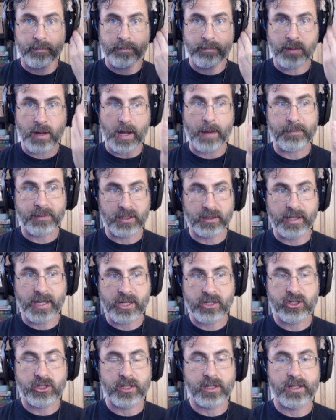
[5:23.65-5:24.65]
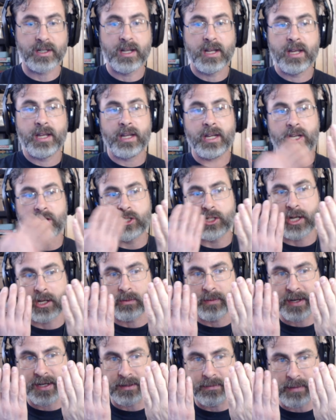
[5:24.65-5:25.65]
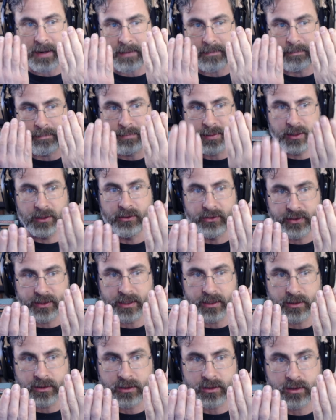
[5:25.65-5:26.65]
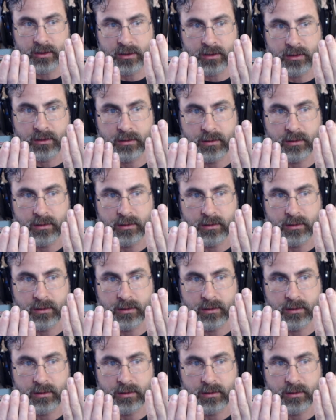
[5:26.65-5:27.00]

population and generated by buildings.